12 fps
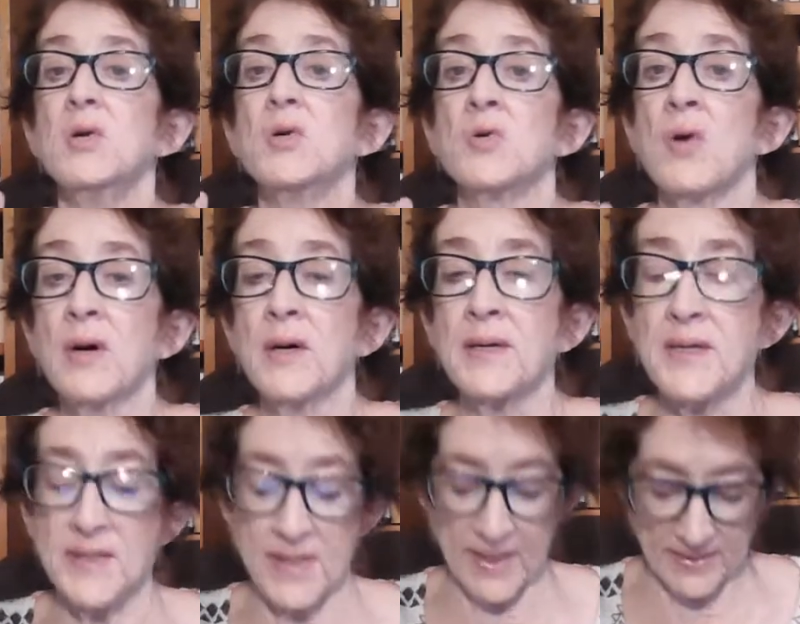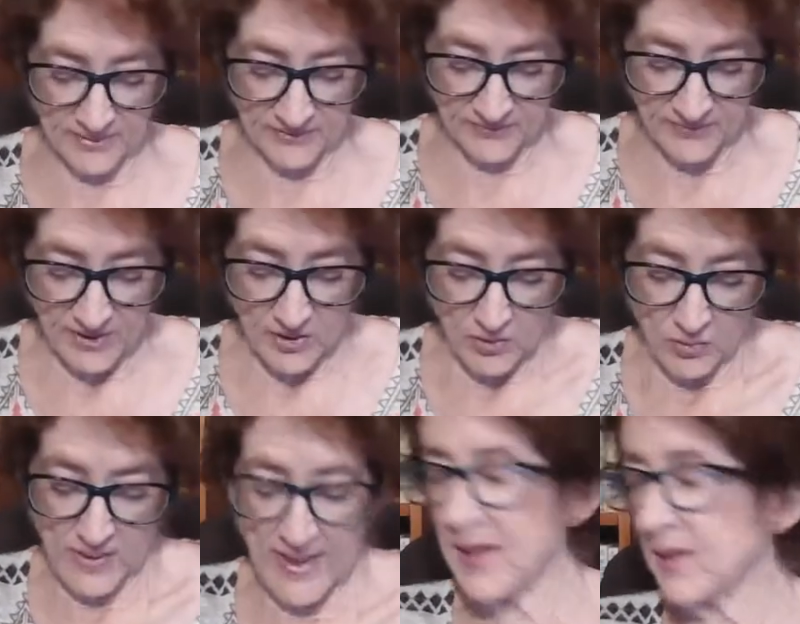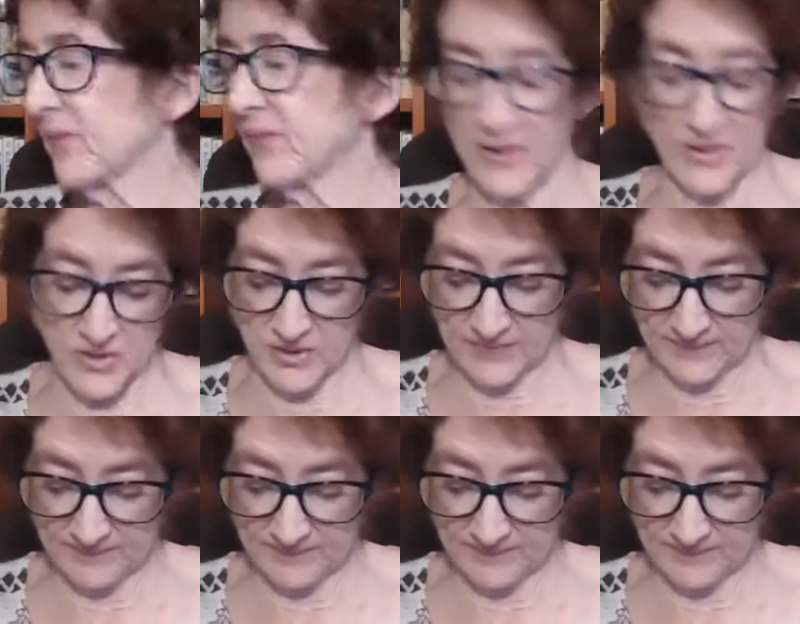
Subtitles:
drunken detective who can't function.